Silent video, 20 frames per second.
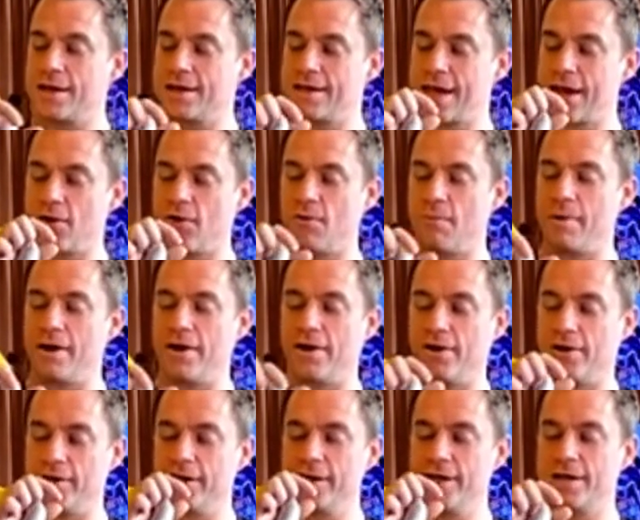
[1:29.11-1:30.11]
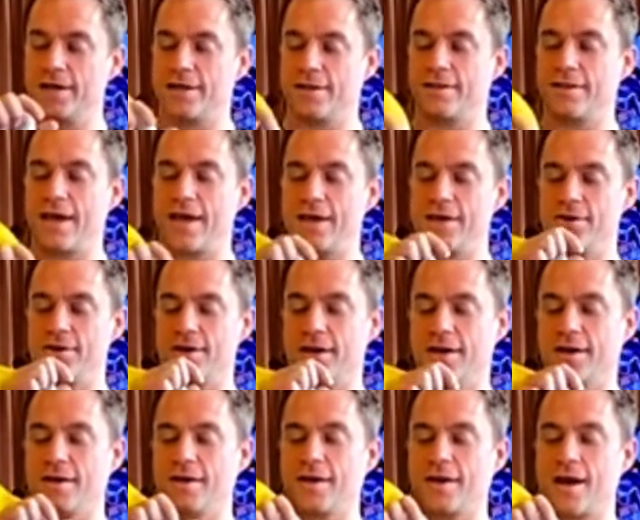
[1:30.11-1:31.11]
kettlebell that you
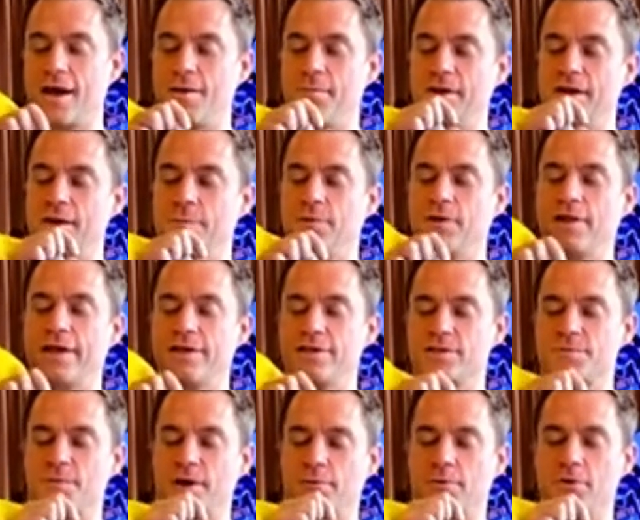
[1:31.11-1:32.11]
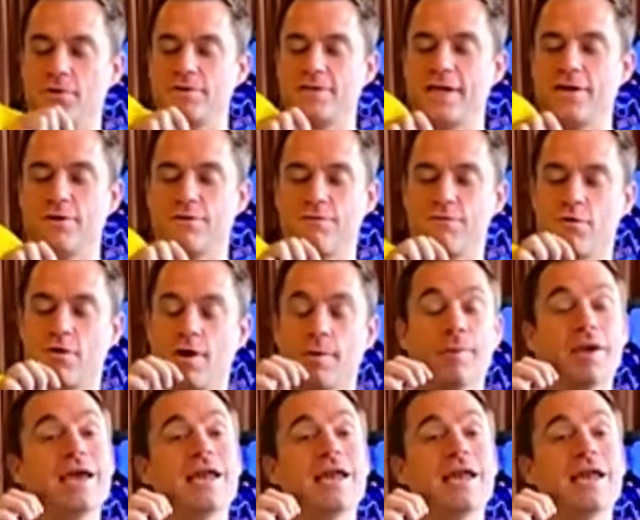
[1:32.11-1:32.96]
can kind of manipulate just by rotating your forearm.